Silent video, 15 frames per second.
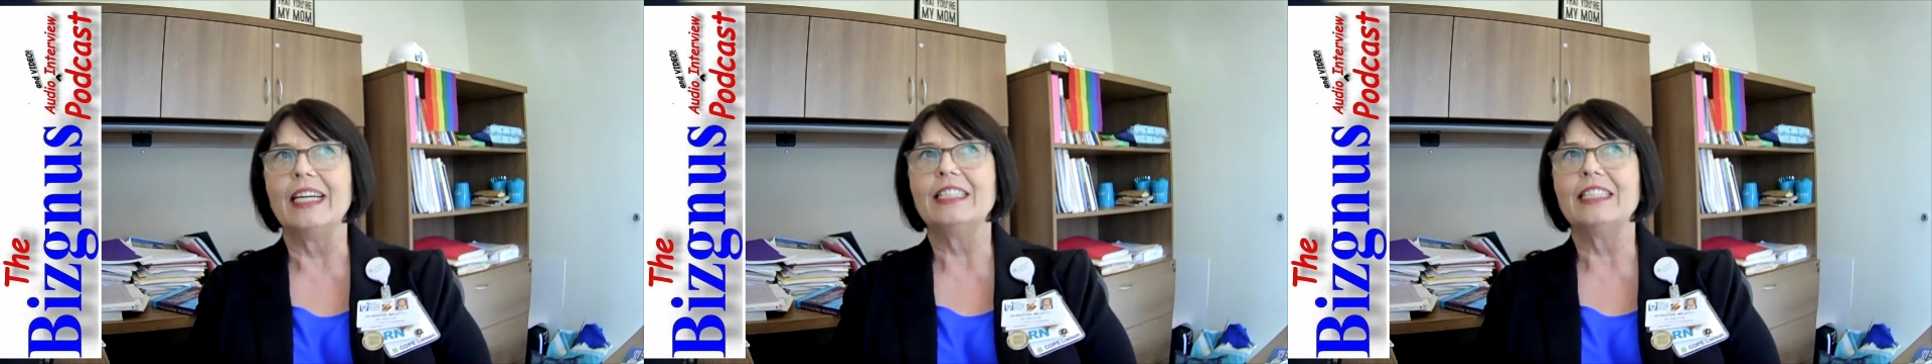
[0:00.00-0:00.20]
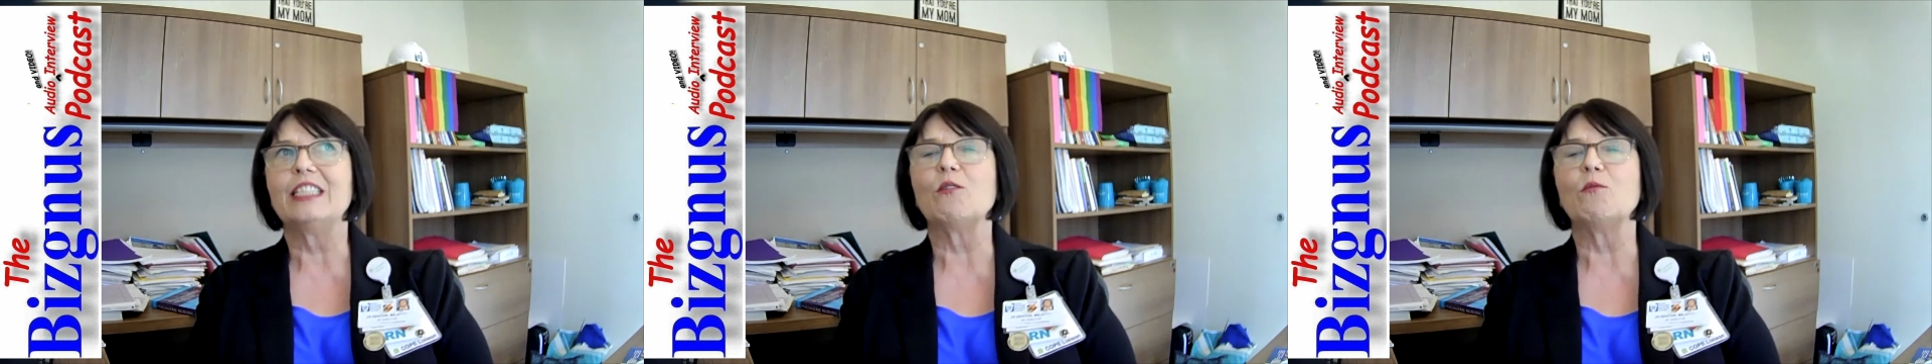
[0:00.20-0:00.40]

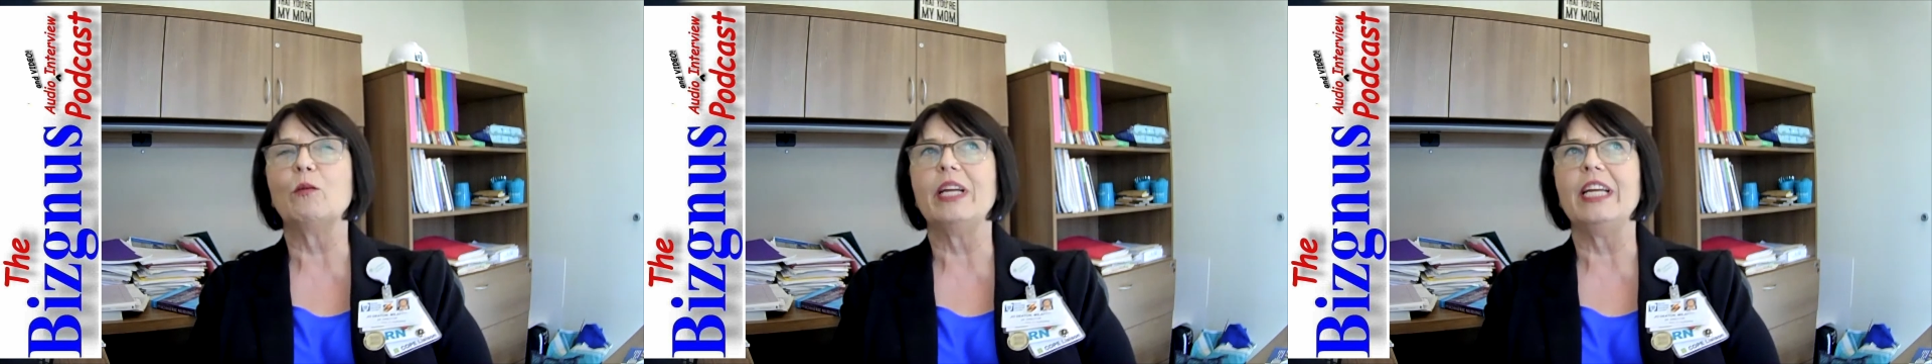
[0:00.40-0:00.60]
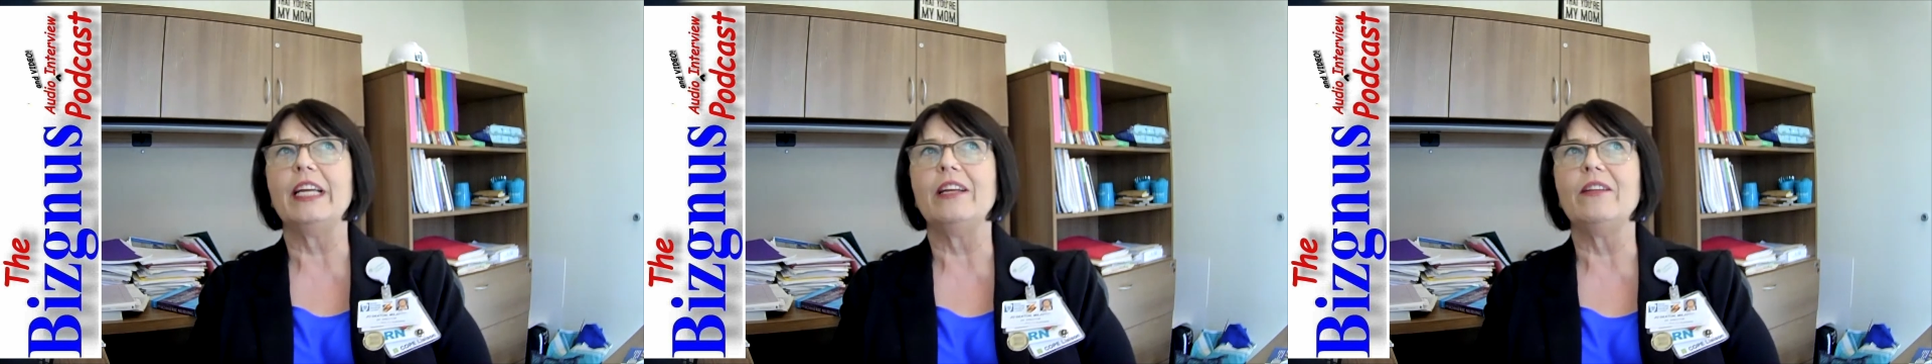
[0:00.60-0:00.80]
So
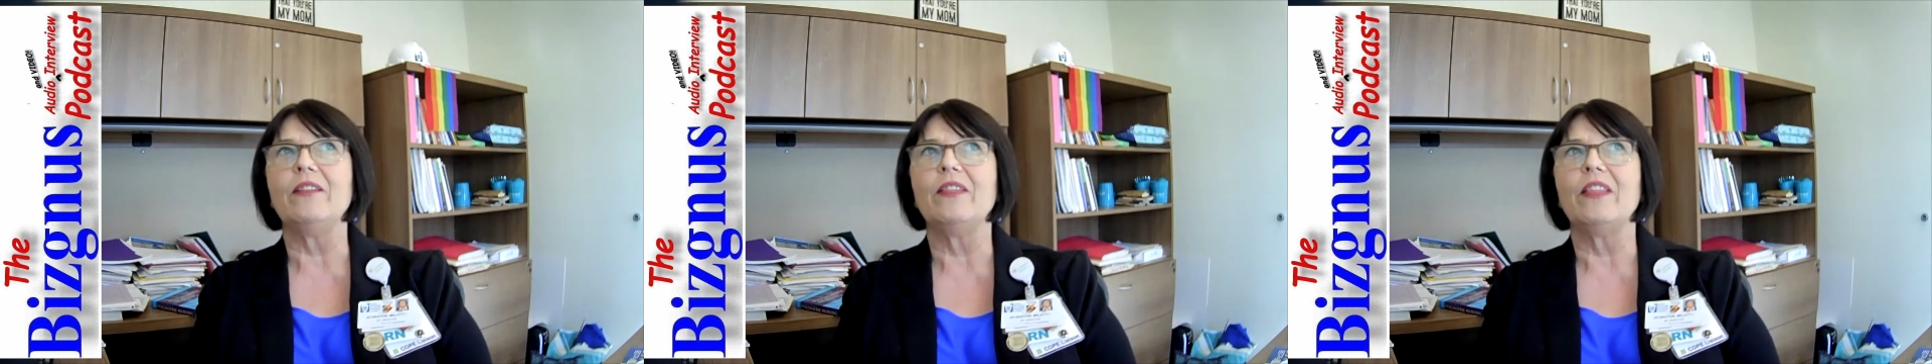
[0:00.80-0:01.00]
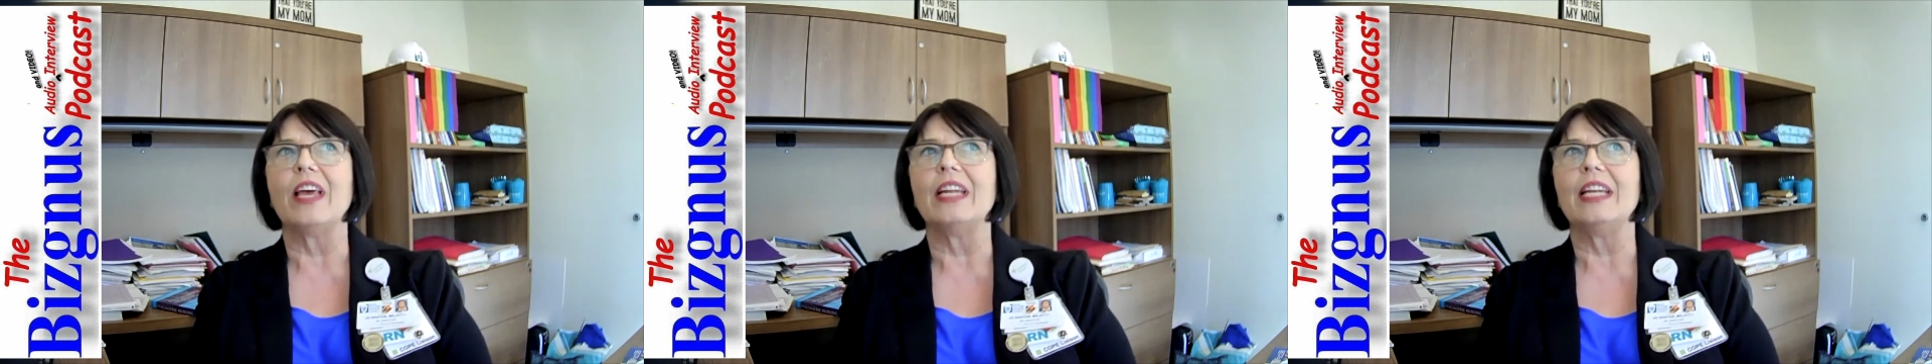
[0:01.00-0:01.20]
we
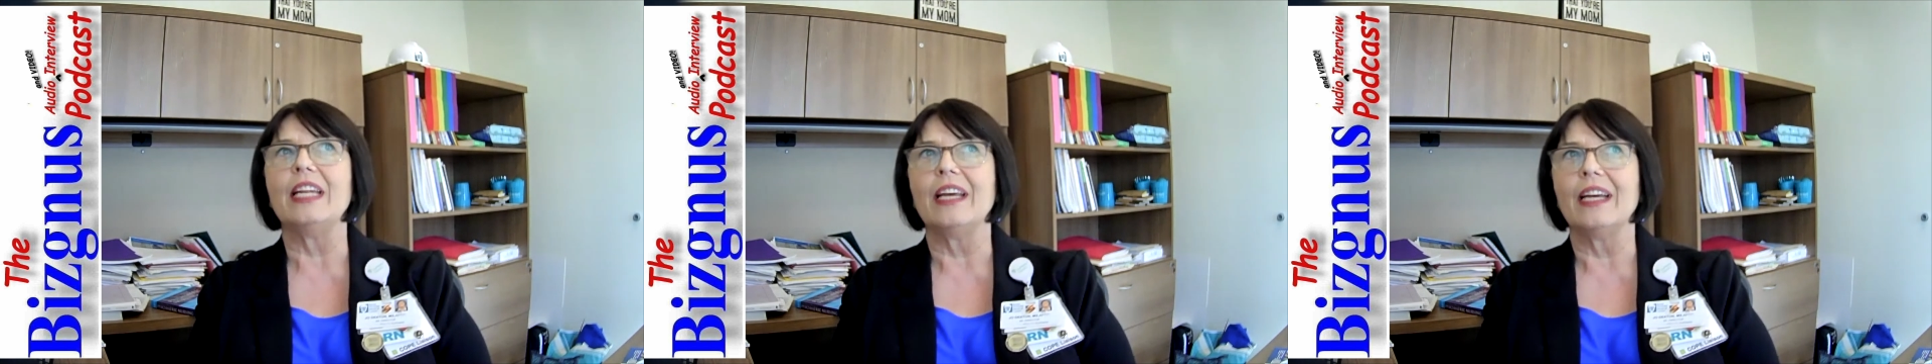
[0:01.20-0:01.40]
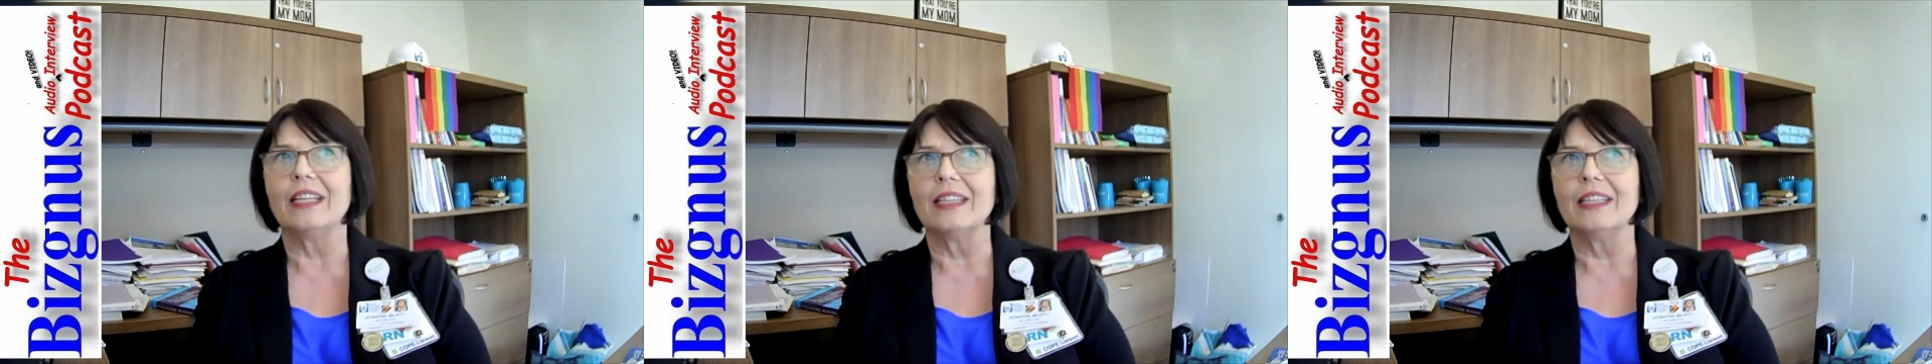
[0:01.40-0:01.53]
then